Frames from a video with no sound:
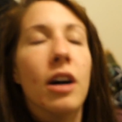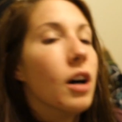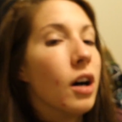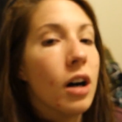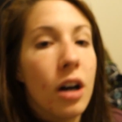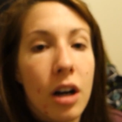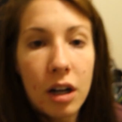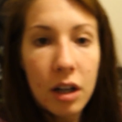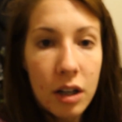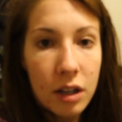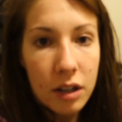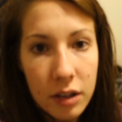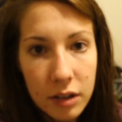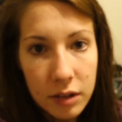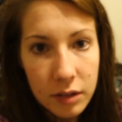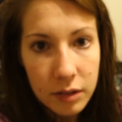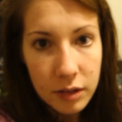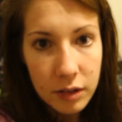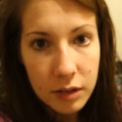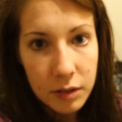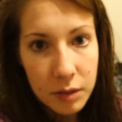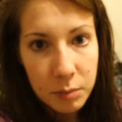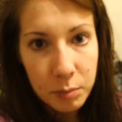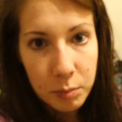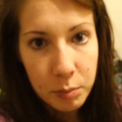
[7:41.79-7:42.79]
but
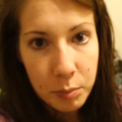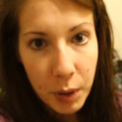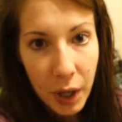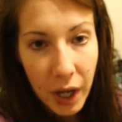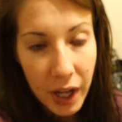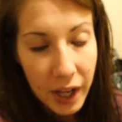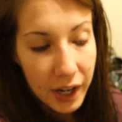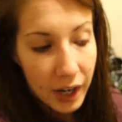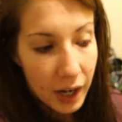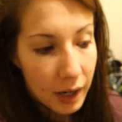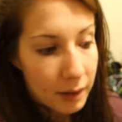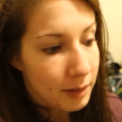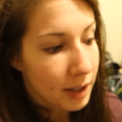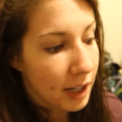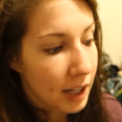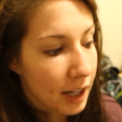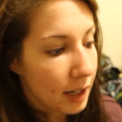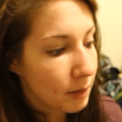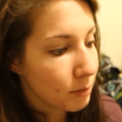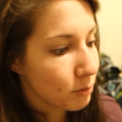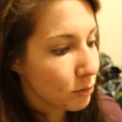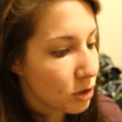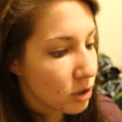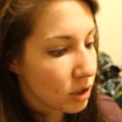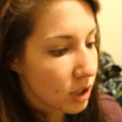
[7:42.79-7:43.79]
I'm,
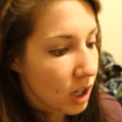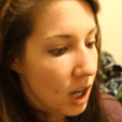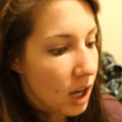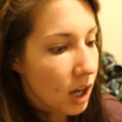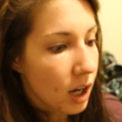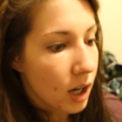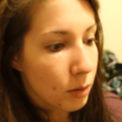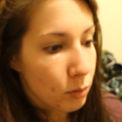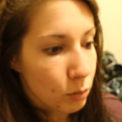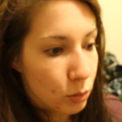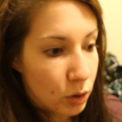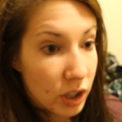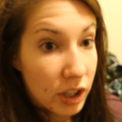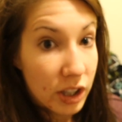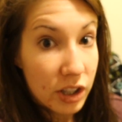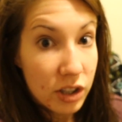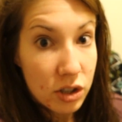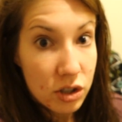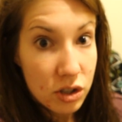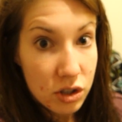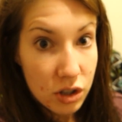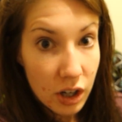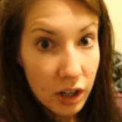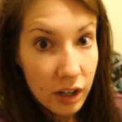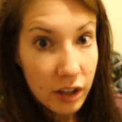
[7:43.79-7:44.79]
I'm, I'm really
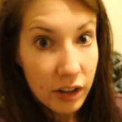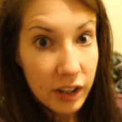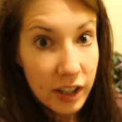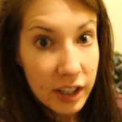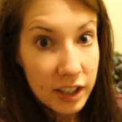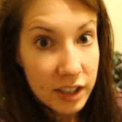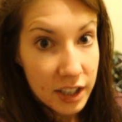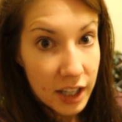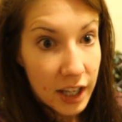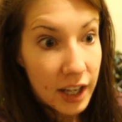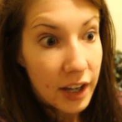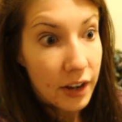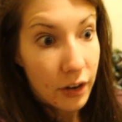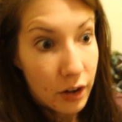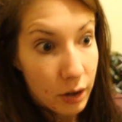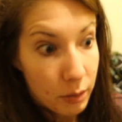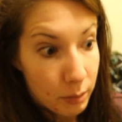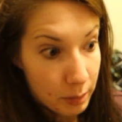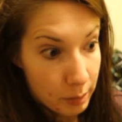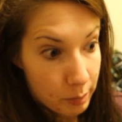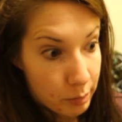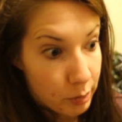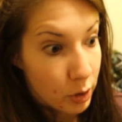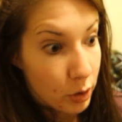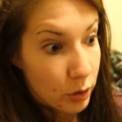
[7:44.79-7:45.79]
struggling to get all
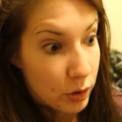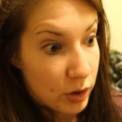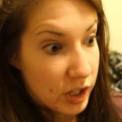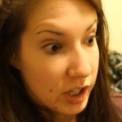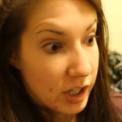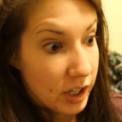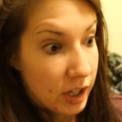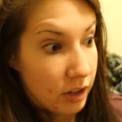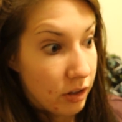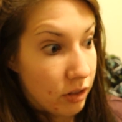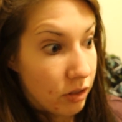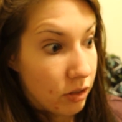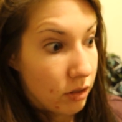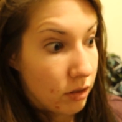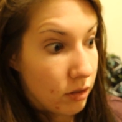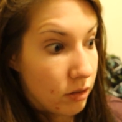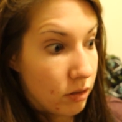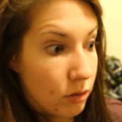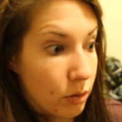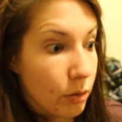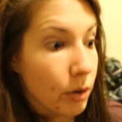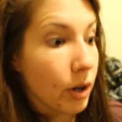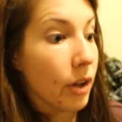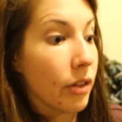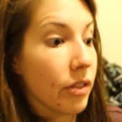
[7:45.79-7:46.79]
my protein in
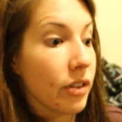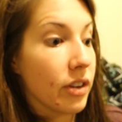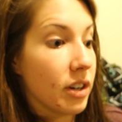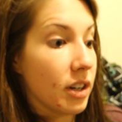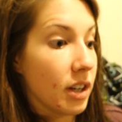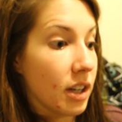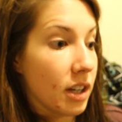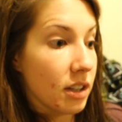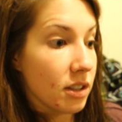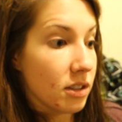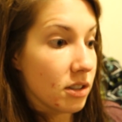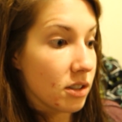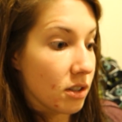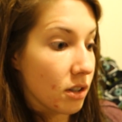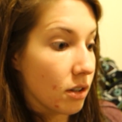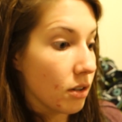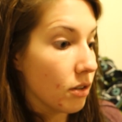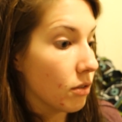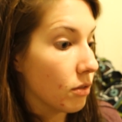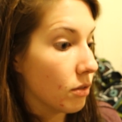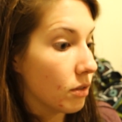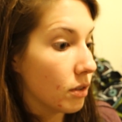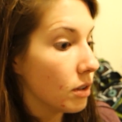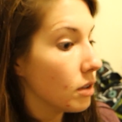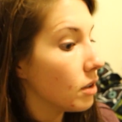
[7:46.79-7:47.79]
throughout the day,
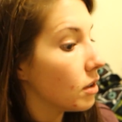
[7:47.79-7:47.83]
so...